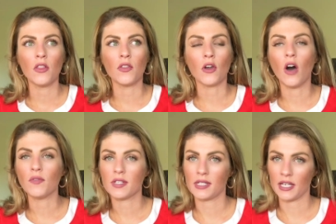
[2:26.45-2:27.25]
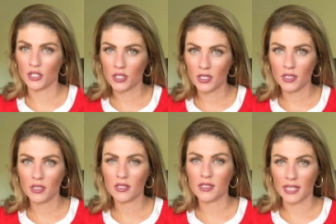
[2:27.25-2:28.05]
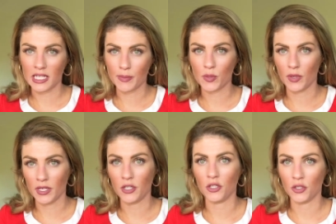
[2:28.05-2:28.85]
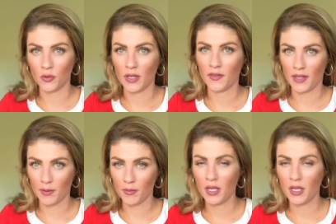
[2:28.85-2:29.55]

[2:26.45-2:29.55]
the conversation stays between you and them.